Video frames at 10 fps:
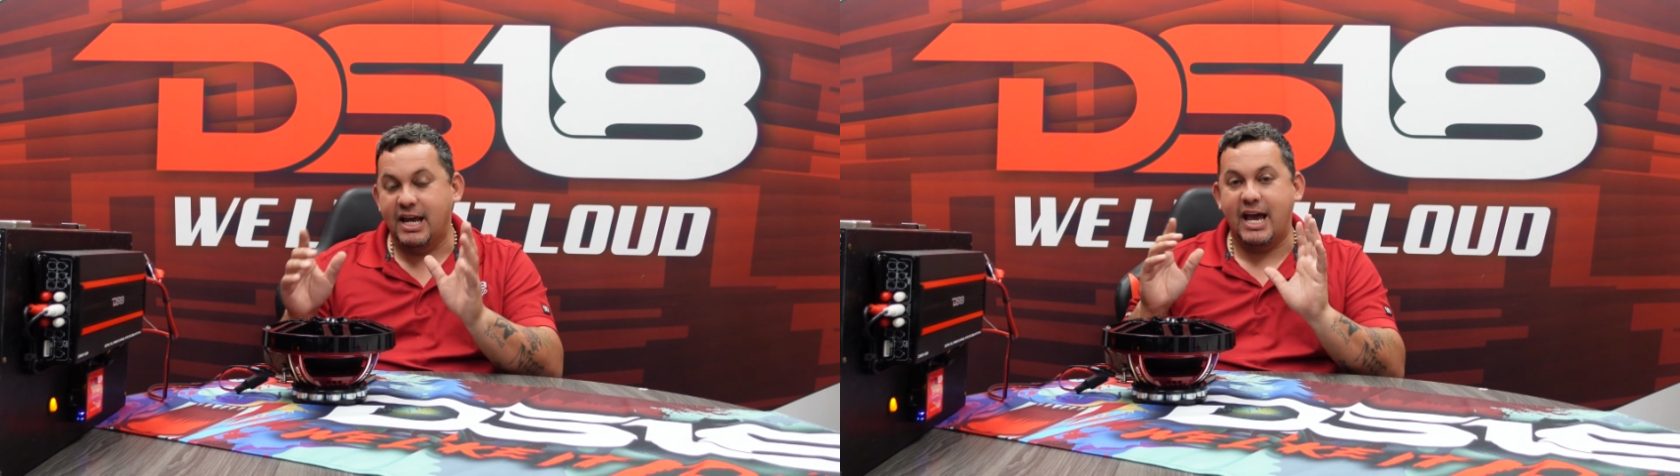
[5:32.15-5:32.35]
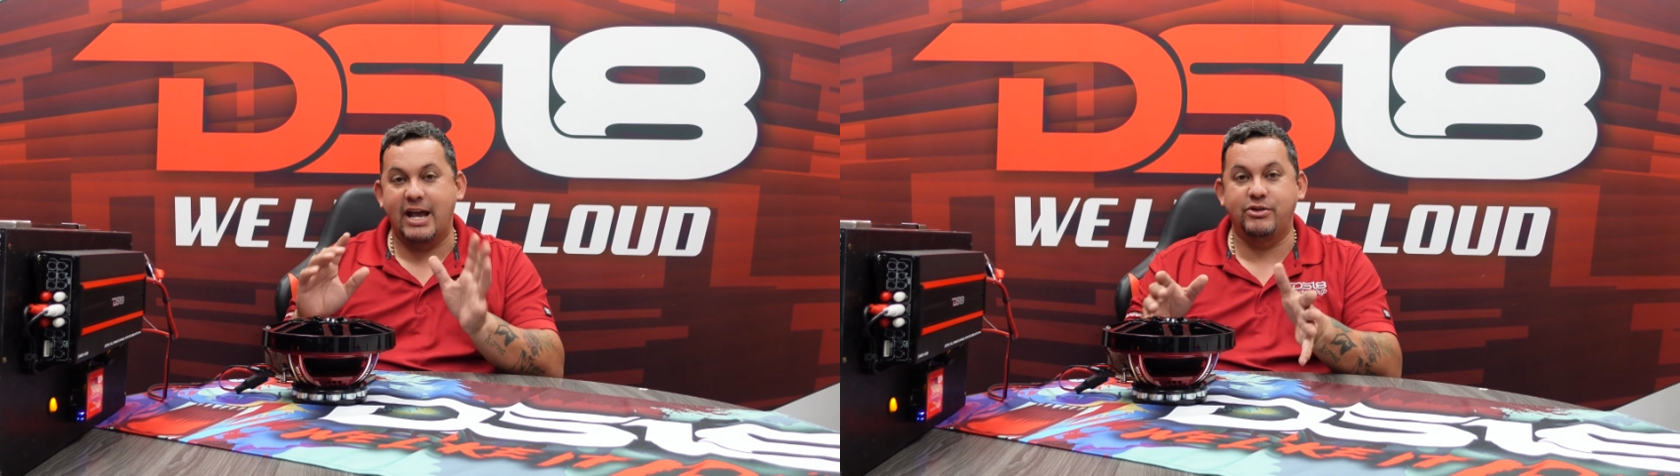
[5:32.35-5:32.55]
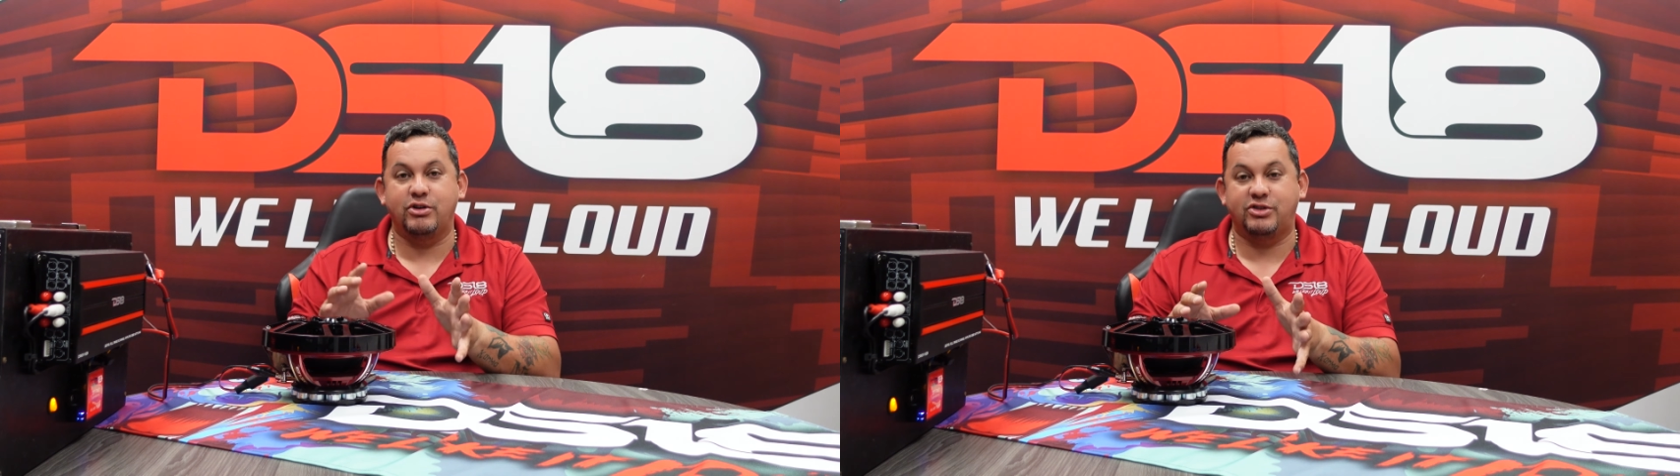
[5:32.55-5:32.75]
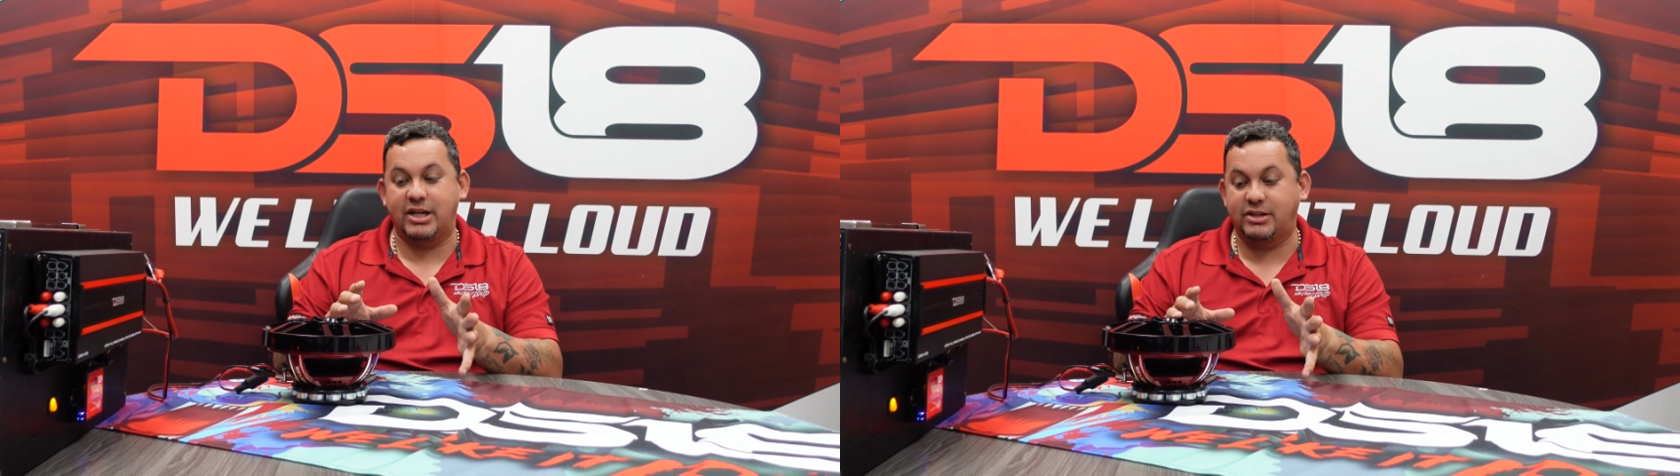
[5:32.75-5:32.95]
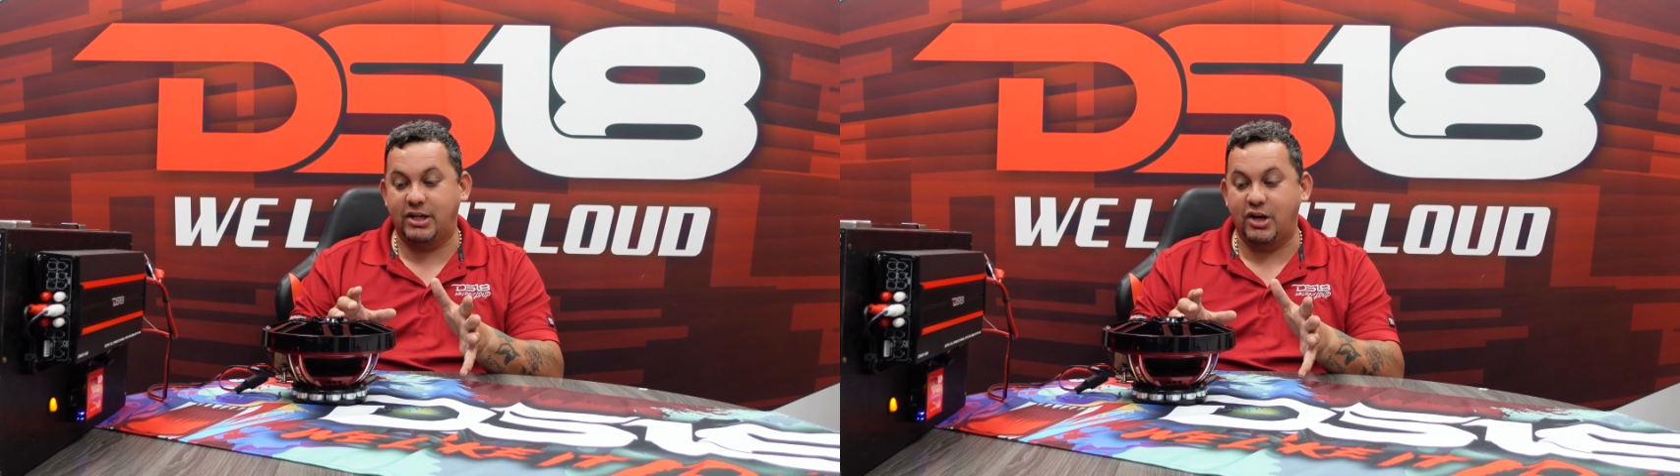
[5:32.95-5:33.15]
and you're
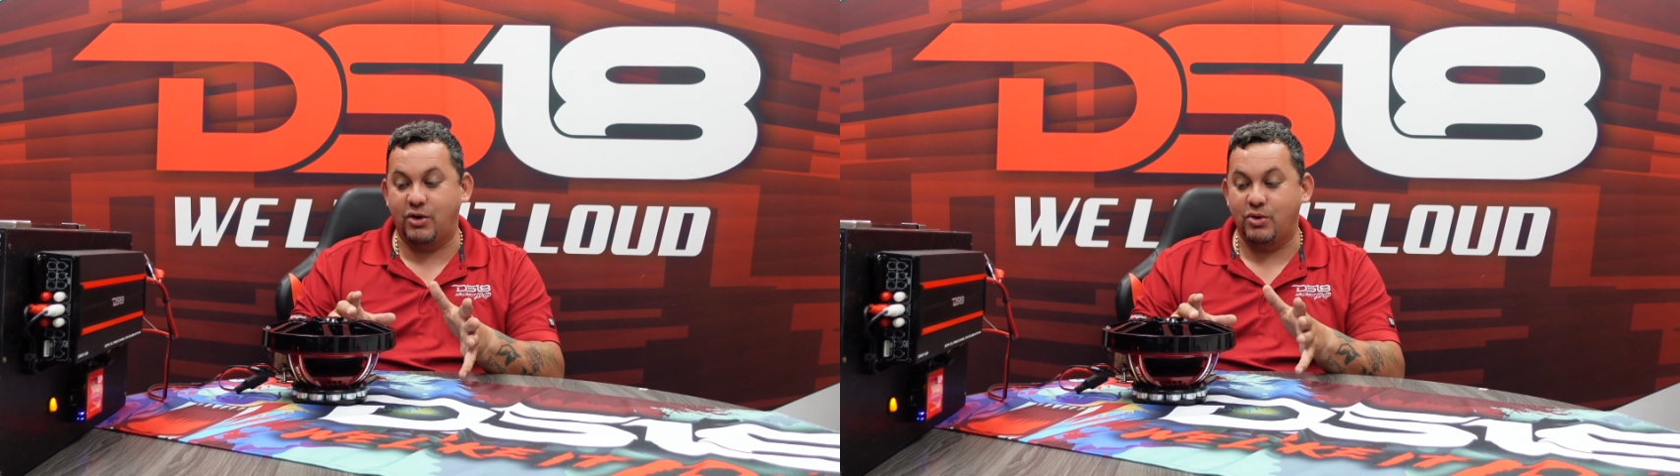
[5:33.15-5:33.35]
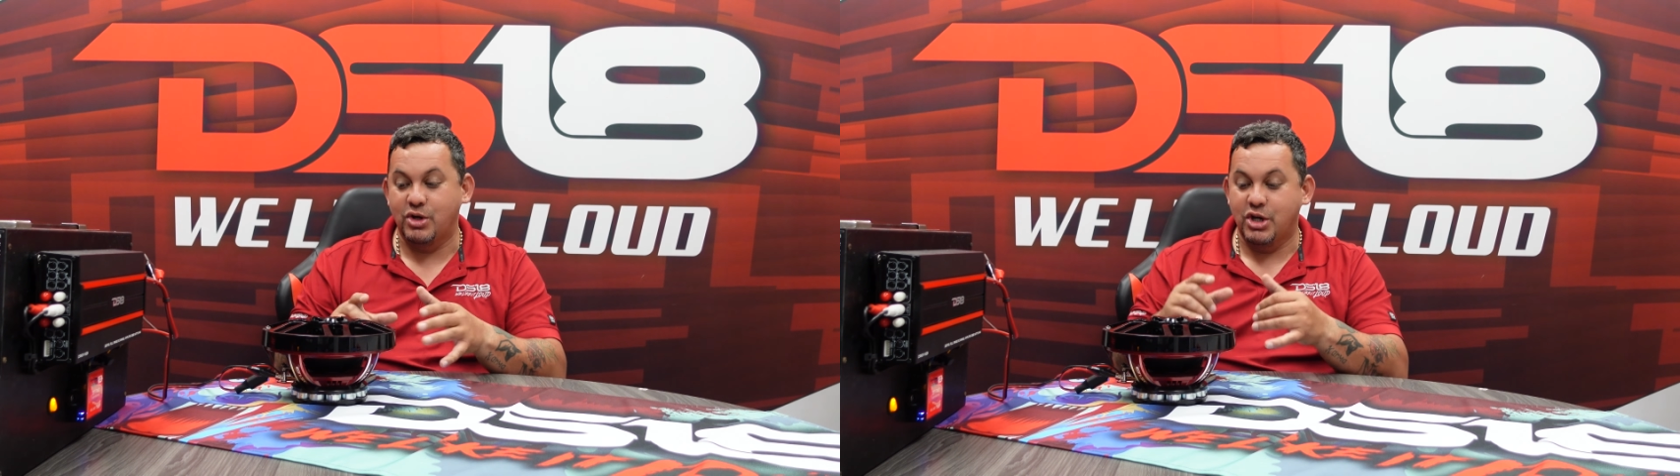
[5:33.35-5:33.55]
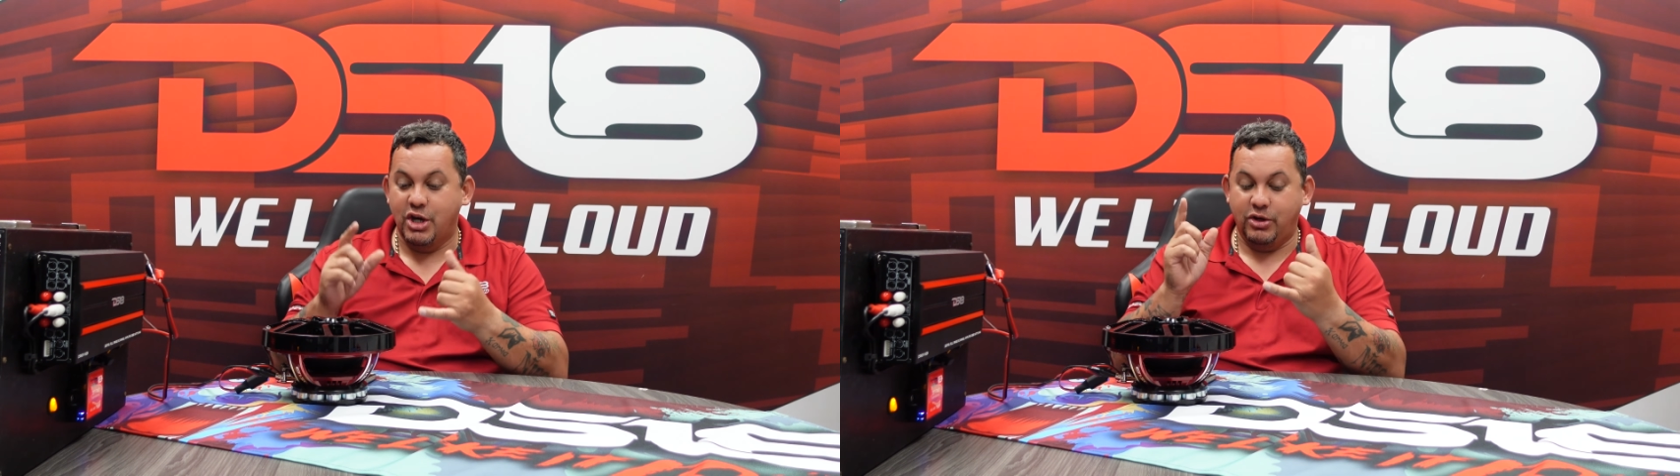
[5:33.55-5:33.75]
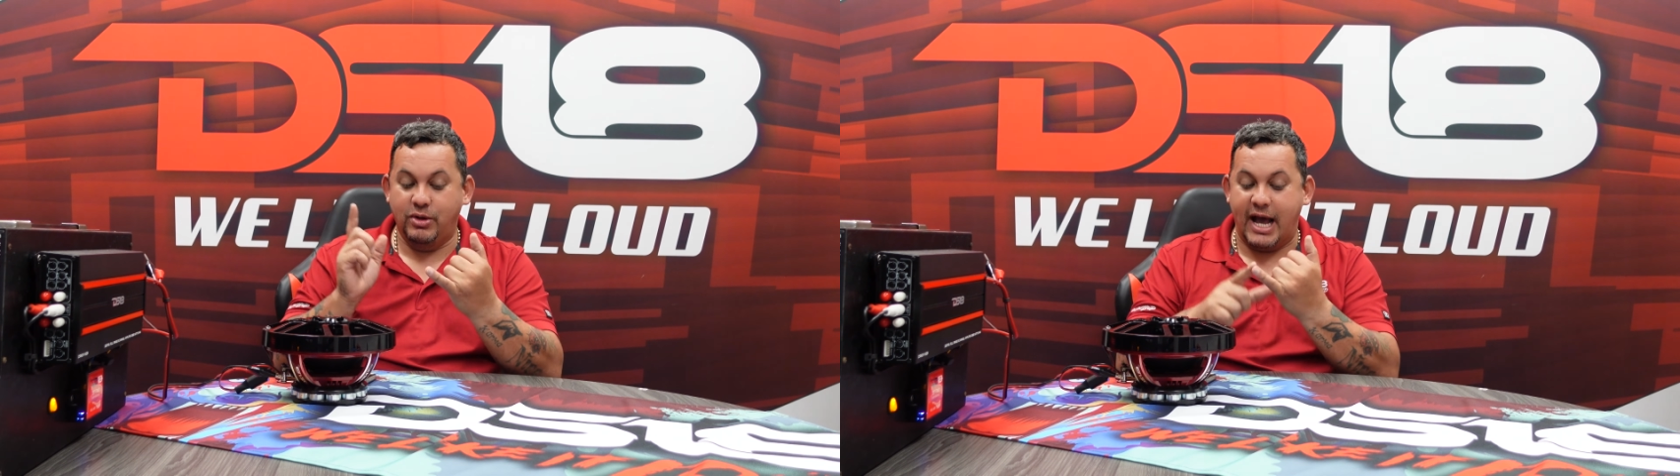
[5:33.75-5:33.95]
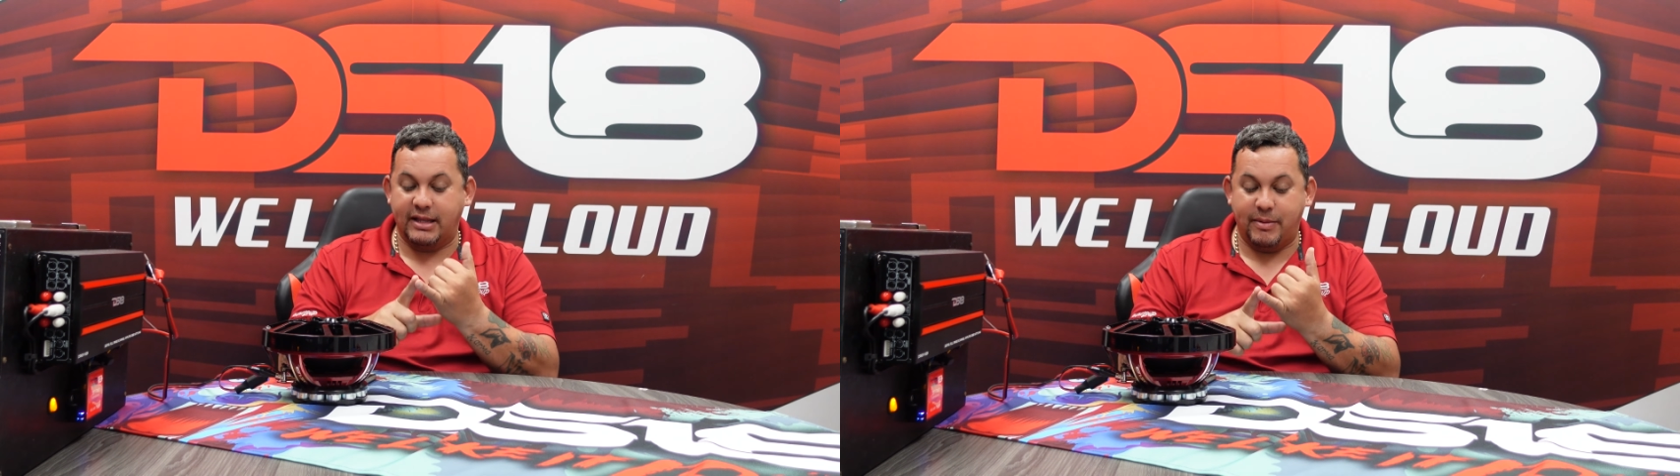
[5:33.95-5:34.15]
set to go. You
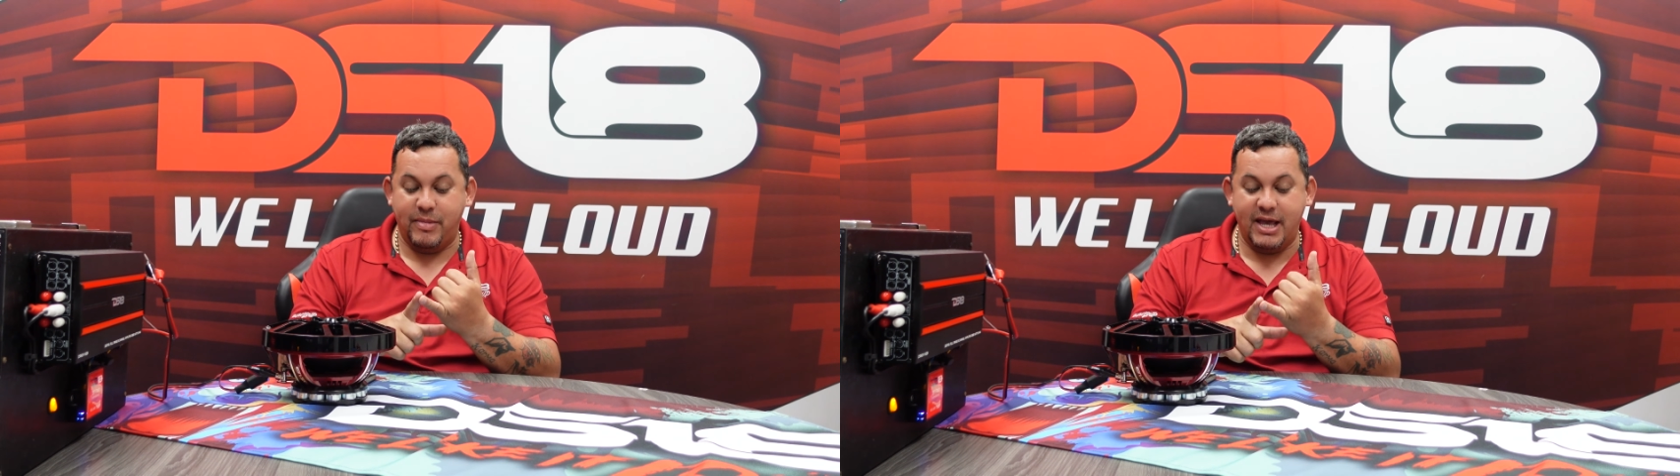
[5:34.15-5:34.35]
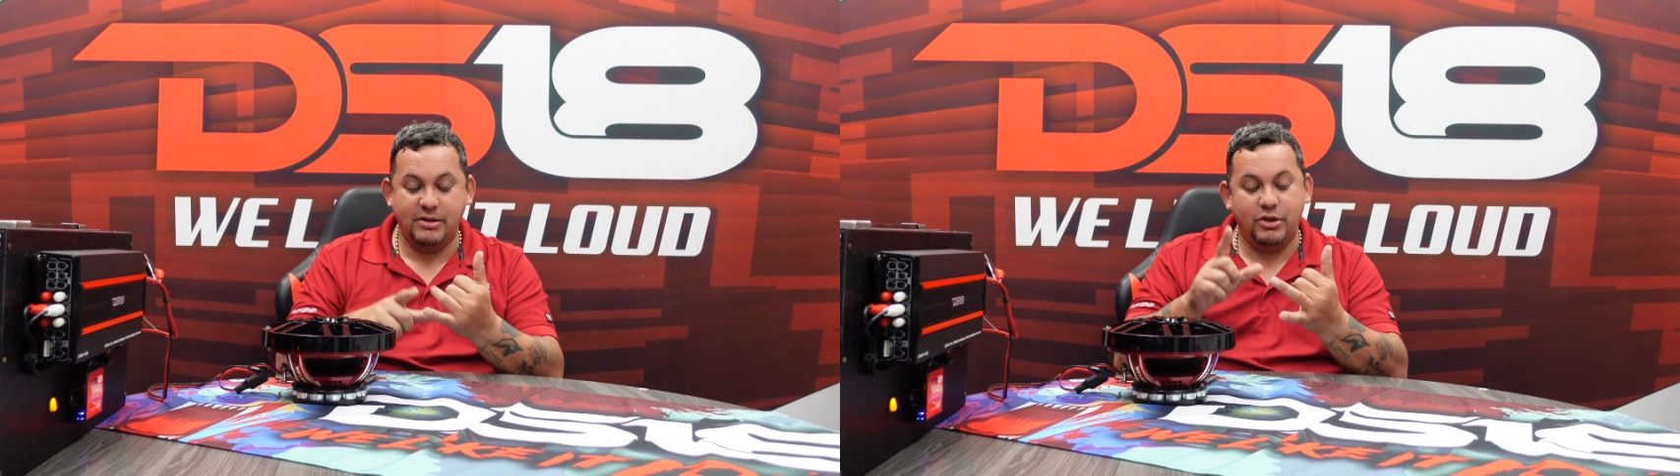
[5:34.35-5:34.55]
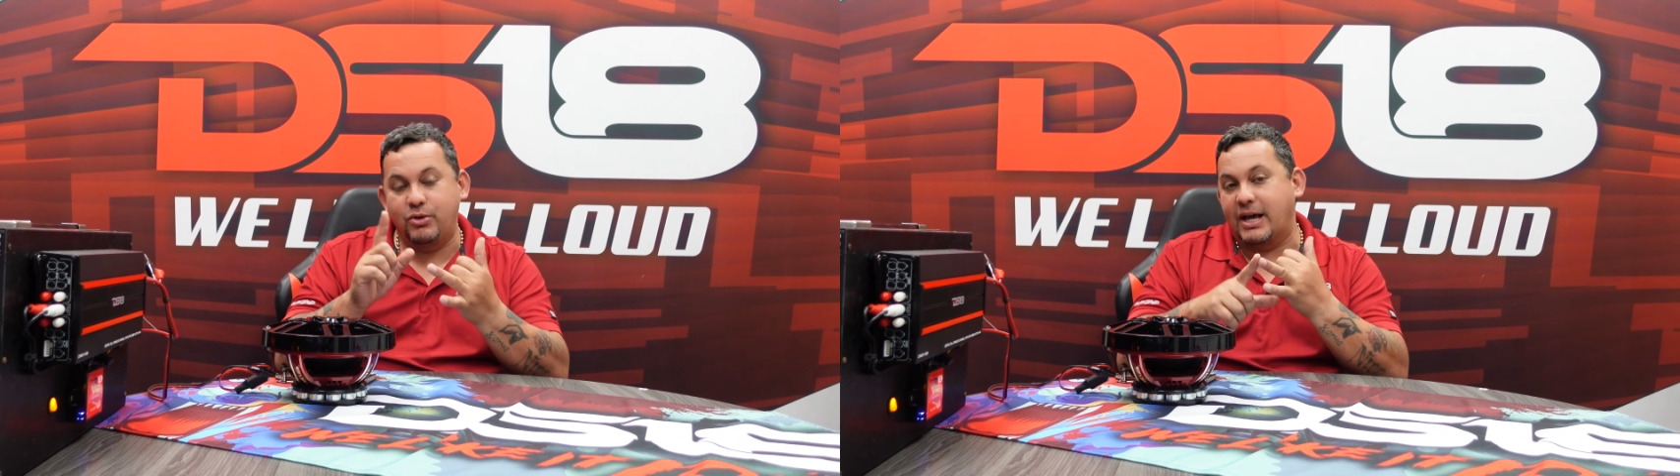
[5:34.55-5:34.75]
got the mid, you